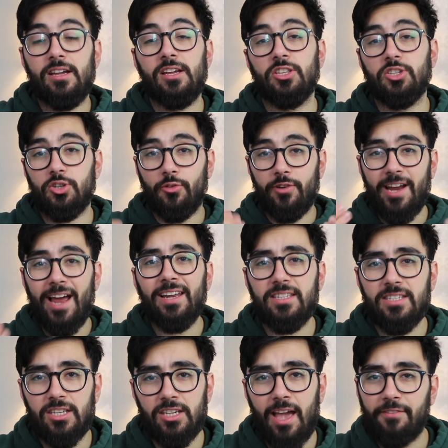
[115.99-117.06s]
into
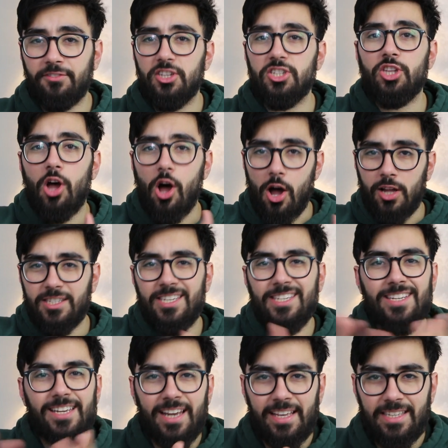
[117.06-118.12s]
reality. You have to start
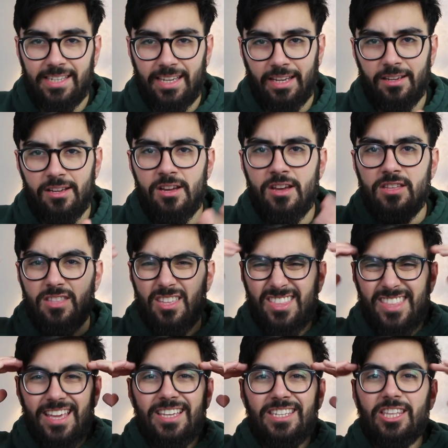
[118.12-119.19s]
articulating the
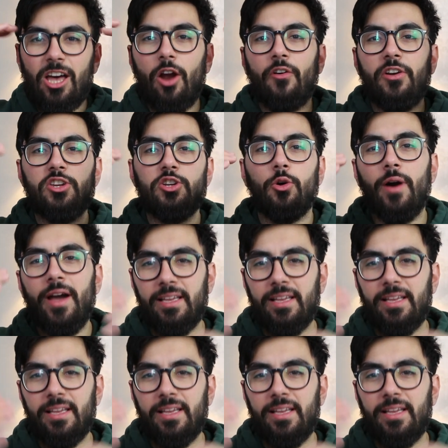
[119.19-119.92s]
things that are in your